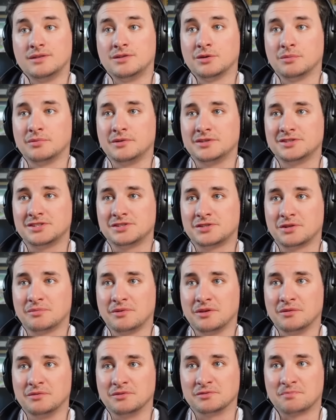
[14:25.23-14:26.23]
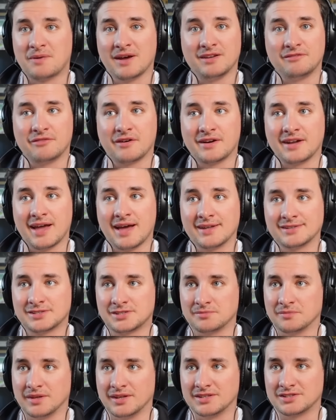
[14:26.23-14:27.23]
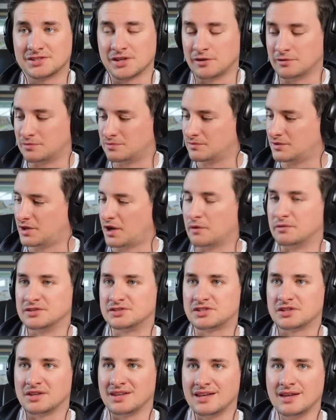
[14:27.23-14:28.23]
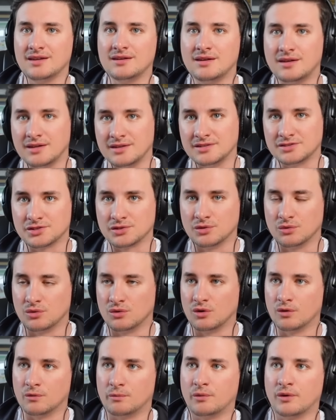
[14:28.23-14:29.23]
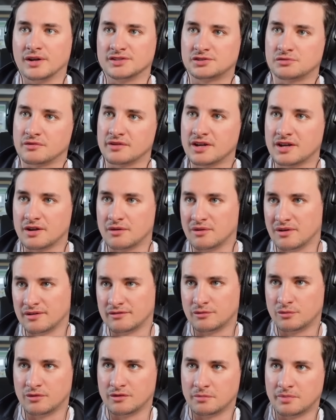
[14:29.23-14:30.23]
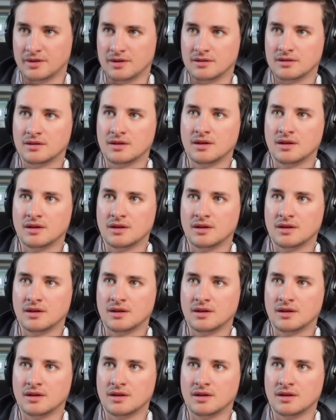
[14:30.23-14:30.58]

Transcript: WCW, he was paid very handsomely. So going to the Indies or Puerto Rico or whatever would have been a...